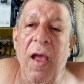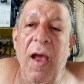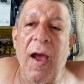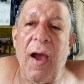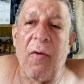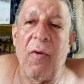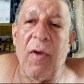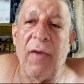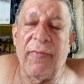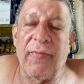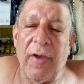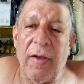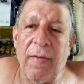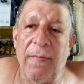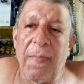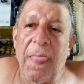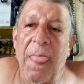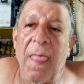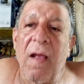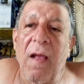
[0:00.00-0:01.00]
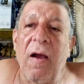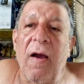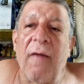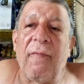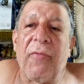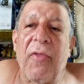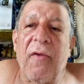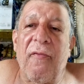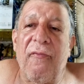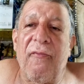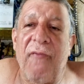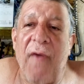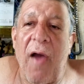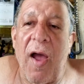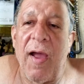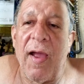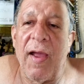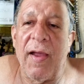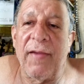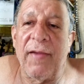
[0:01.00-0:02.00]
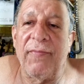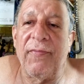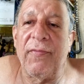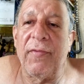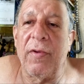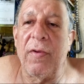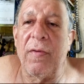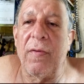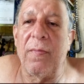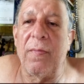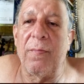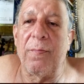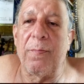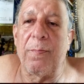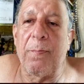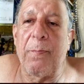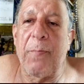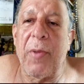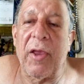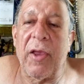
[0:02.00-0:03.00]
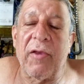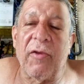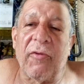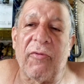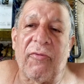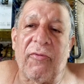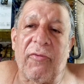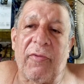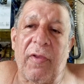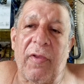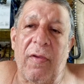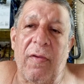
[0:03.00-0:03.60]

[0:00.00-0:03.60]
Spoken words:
However, of the 5 biggest